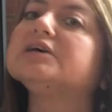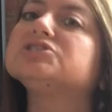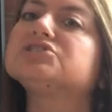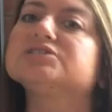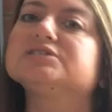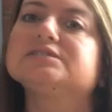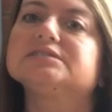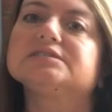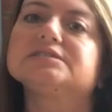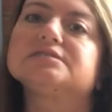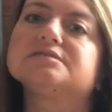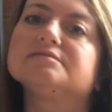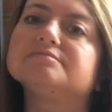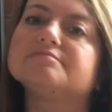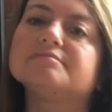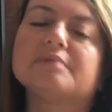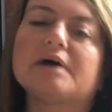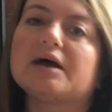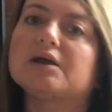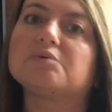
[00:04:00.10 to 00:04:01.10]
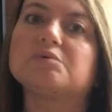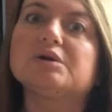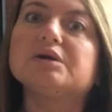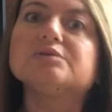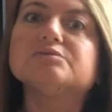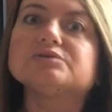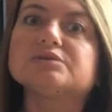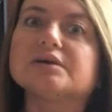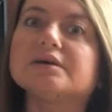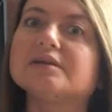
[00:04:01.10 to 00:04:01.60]
it just isn't, I don't
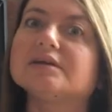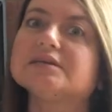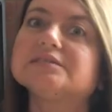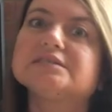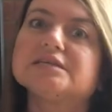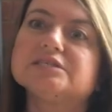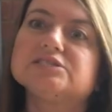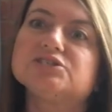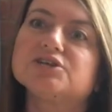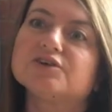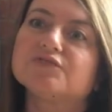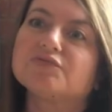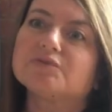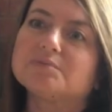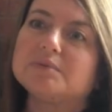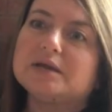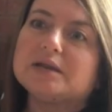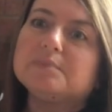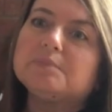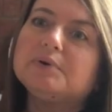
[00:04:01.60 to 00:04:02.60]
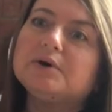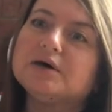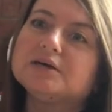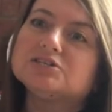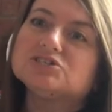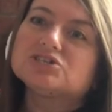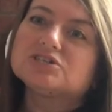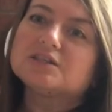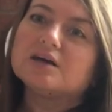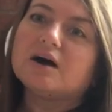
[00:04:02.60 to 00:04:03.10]
use it. It's easier for me to
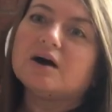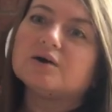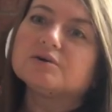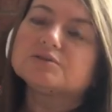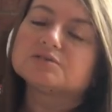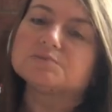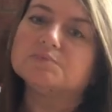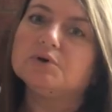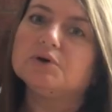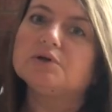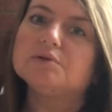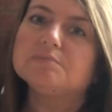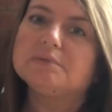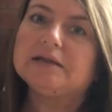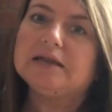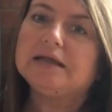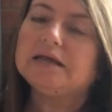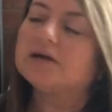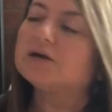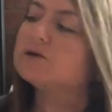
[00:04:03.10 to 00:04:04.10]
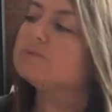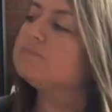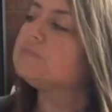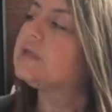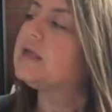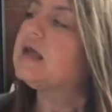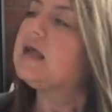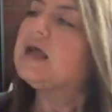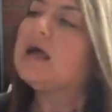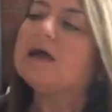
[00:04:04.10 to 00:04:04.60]
punch the holes and put them in here
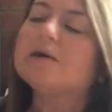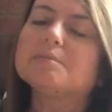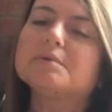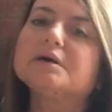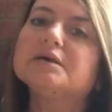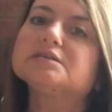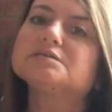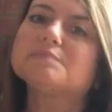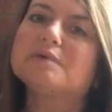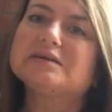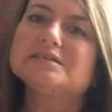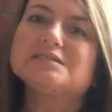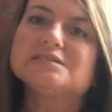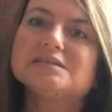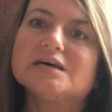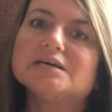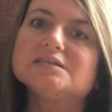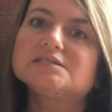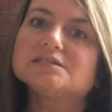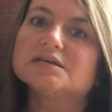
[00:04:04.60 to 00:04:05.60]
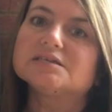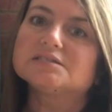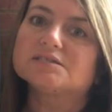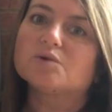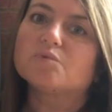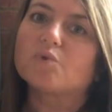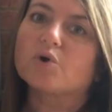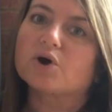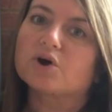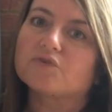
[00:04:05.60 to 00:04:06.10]
because my son
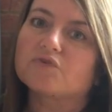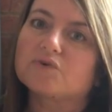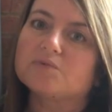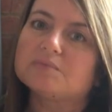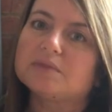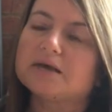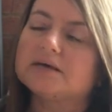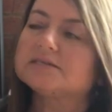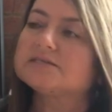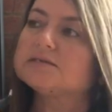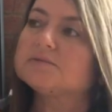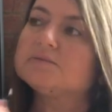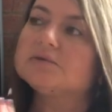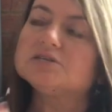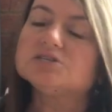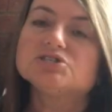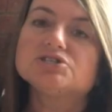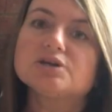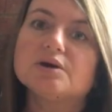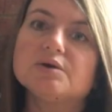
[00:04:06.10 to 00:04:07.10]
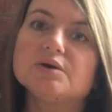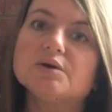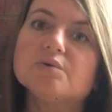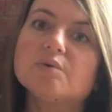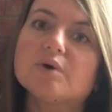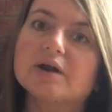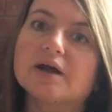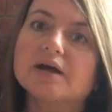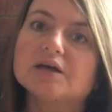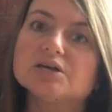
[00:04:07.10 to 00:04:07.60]
doesn't work from this. I'm going to show you
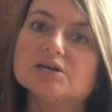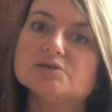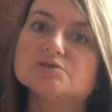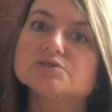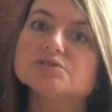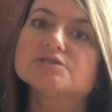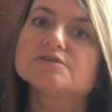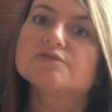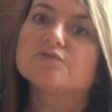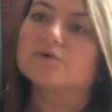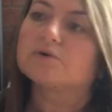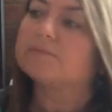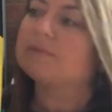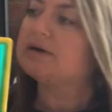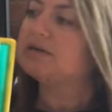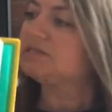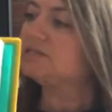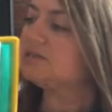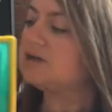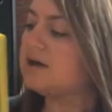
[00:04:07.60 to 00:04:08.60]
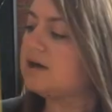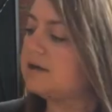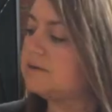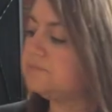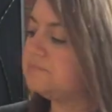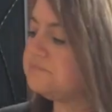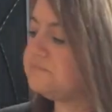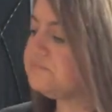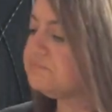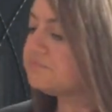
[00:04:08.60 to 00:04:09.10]
what I use for my son.